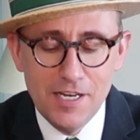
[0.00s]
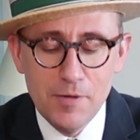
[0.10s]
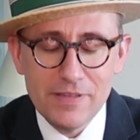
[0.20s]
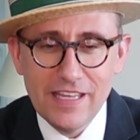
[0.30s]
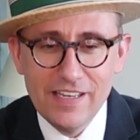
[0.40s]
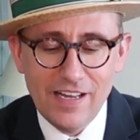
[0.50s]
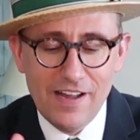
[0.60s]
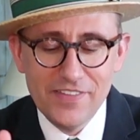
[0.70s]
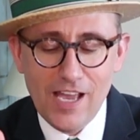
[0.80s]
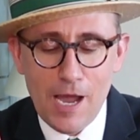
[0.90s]
But then
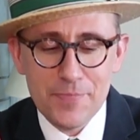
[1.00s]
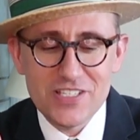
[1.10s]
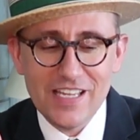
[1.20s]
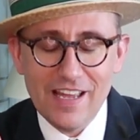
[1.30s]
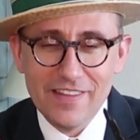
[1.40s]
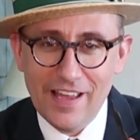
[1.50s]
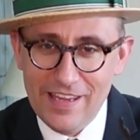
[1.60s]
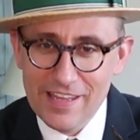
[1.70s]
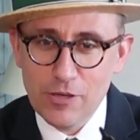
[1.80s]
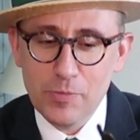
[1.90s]
on the opposite end, the
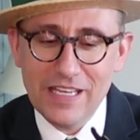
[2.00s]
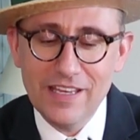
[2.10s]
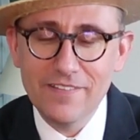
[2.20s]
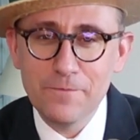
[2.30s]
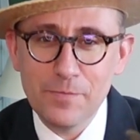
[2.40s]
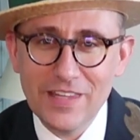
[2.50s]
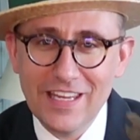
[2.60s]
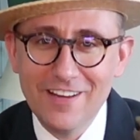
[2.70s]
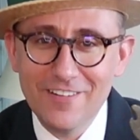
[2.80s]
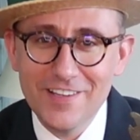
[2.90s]
end that would be hidden,
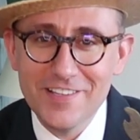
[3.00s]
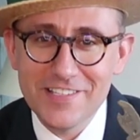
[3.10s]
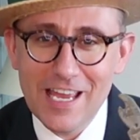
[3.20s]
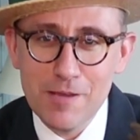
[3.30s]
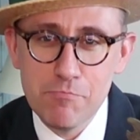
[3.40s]
here is a